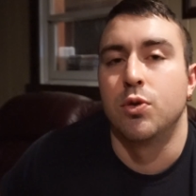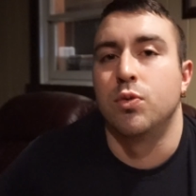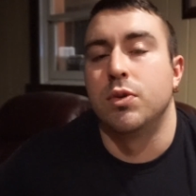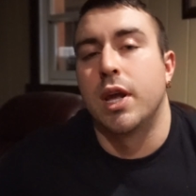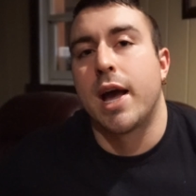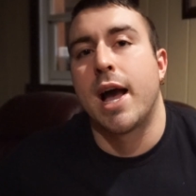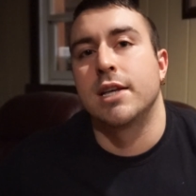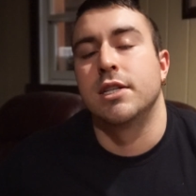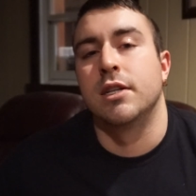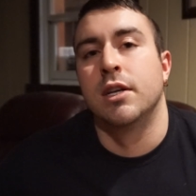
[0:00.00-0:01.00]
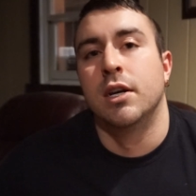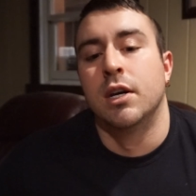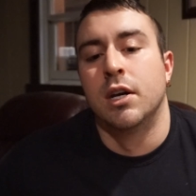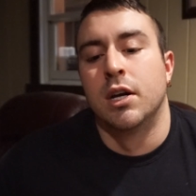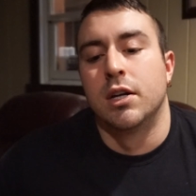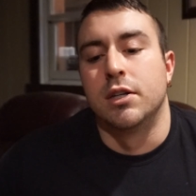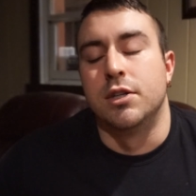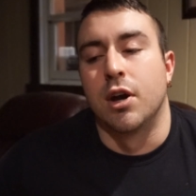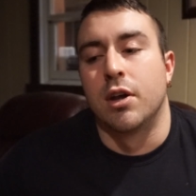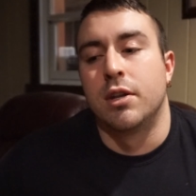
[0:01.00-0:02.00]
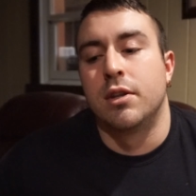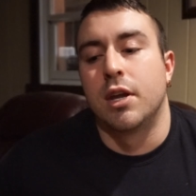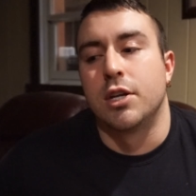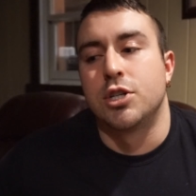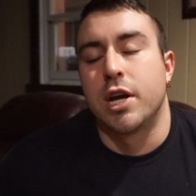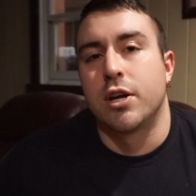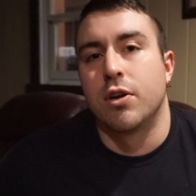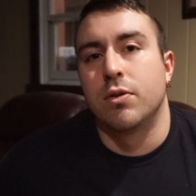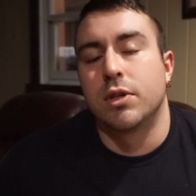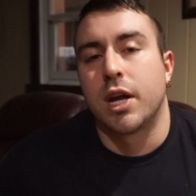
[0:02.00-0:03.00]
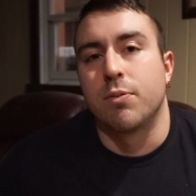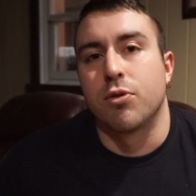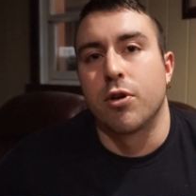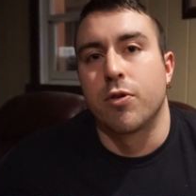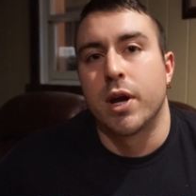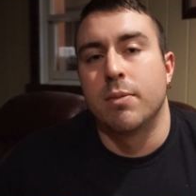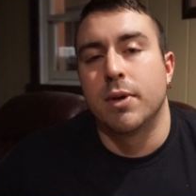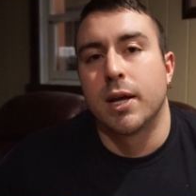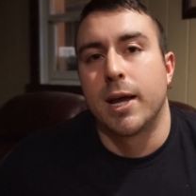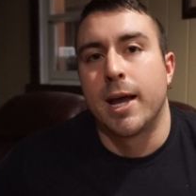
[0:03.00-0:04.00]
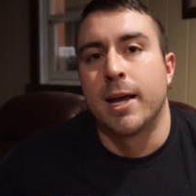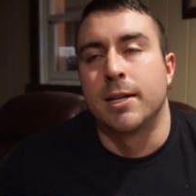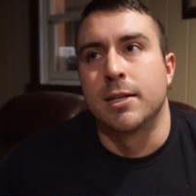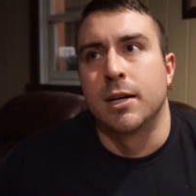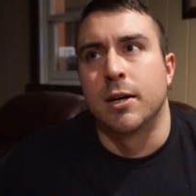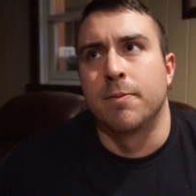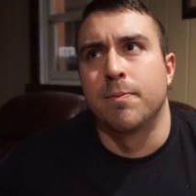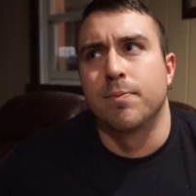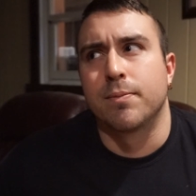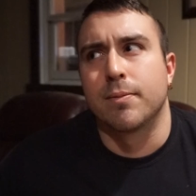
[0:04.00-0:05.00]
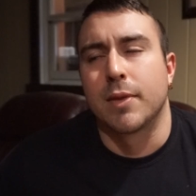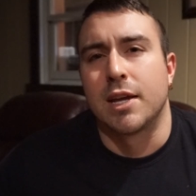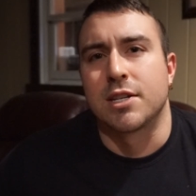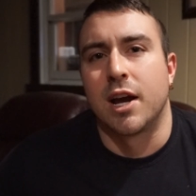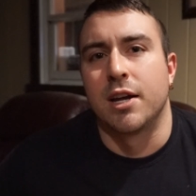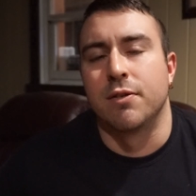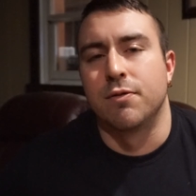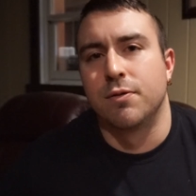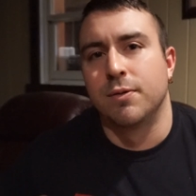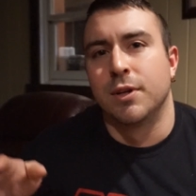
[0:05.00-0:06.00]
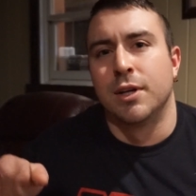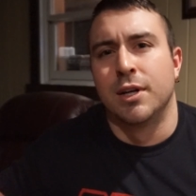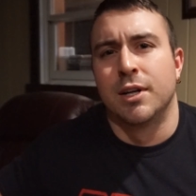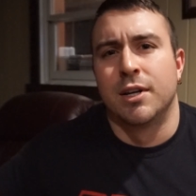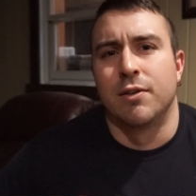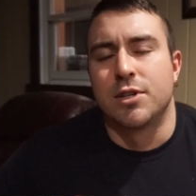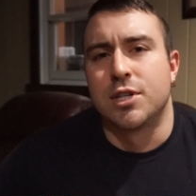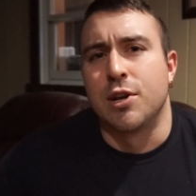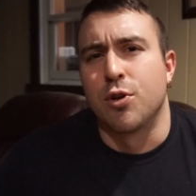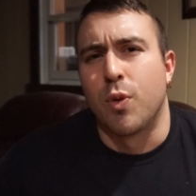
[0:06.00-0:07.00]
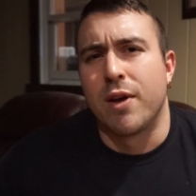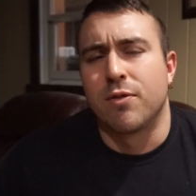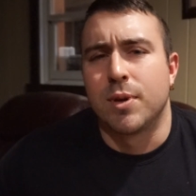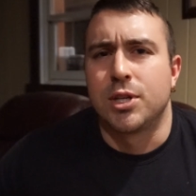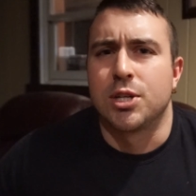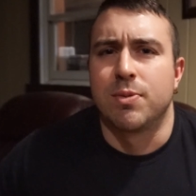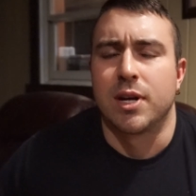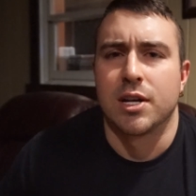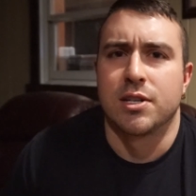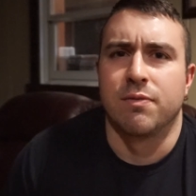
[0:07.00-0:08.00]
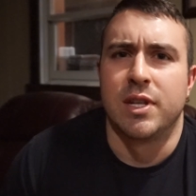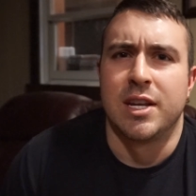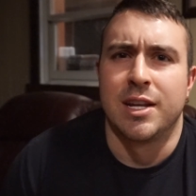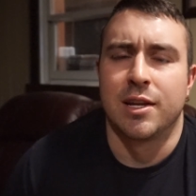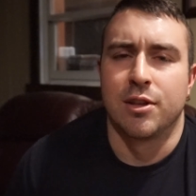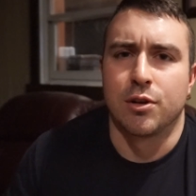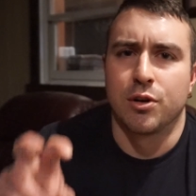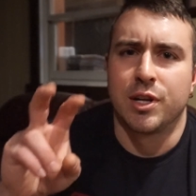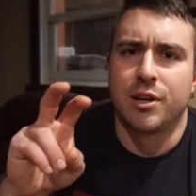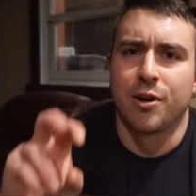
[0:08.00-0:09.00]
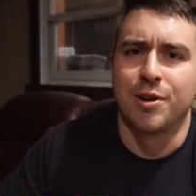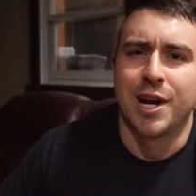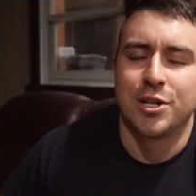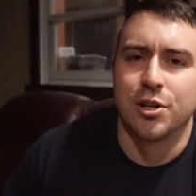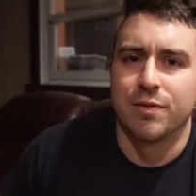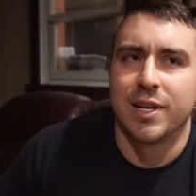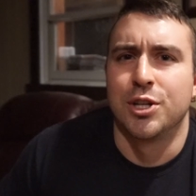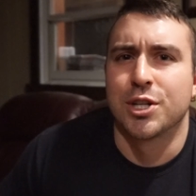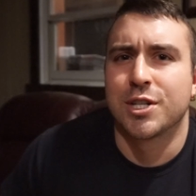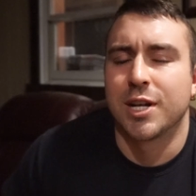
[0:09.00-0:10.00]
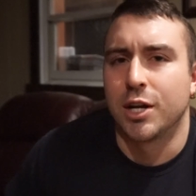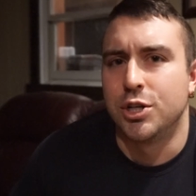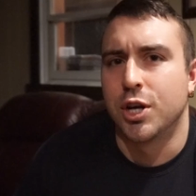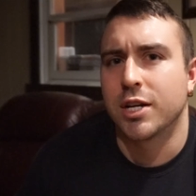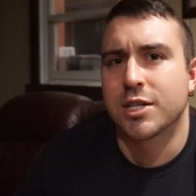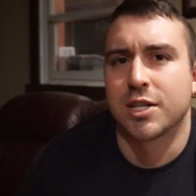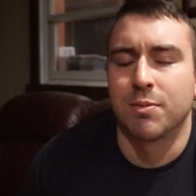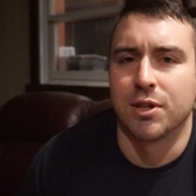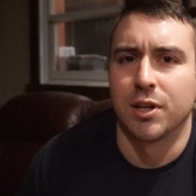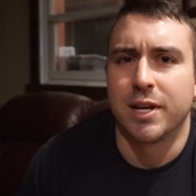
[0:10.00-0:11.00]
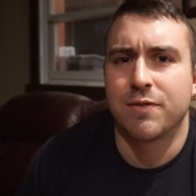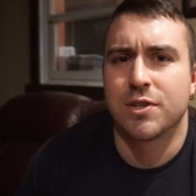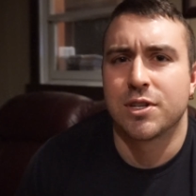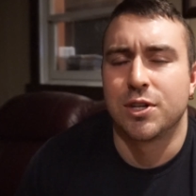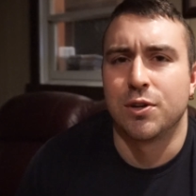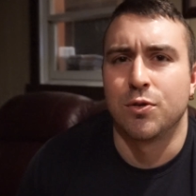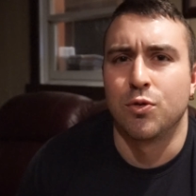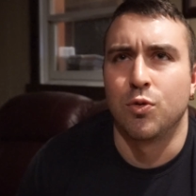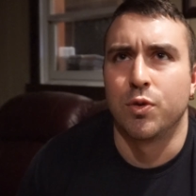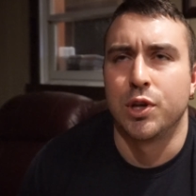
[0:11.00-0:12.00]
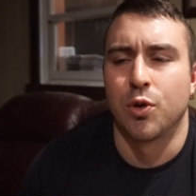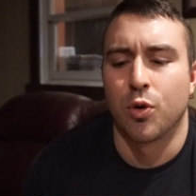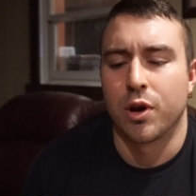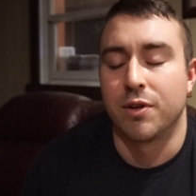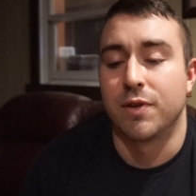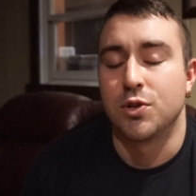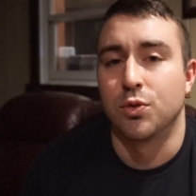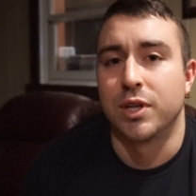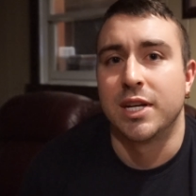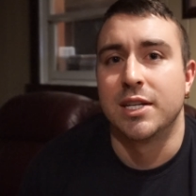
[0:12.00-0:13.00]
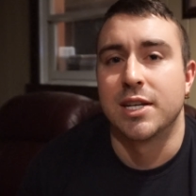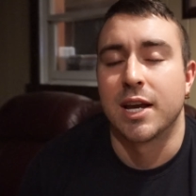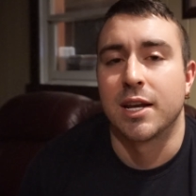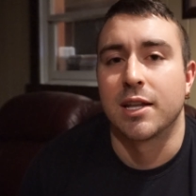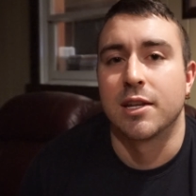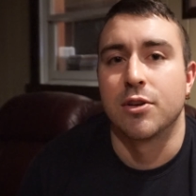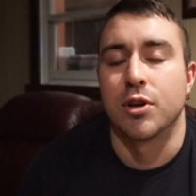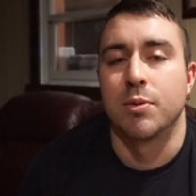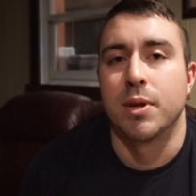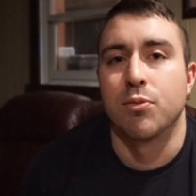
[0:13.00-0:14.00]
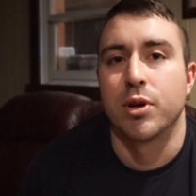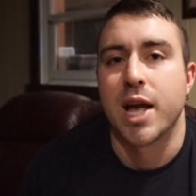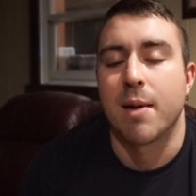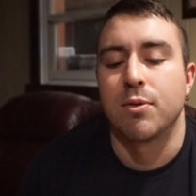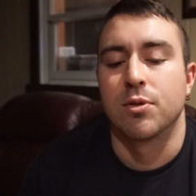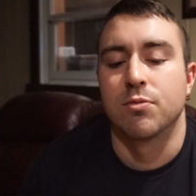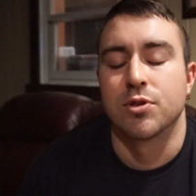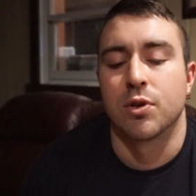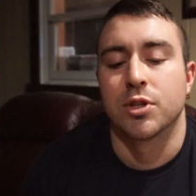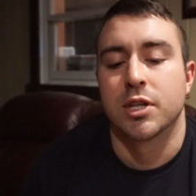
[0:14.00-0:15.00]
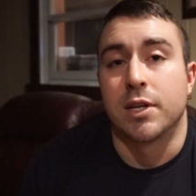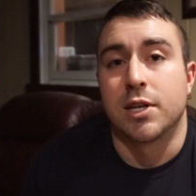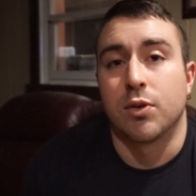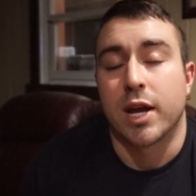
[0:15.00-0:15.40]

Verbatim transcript: who hasn't done a Sheiko type program and uh, has kind of steered away from it just because of the, the cookie cutter nature of it. Just adjust some of the lifts to your individual needs and I think you're gonna be pretty happy with the results. Until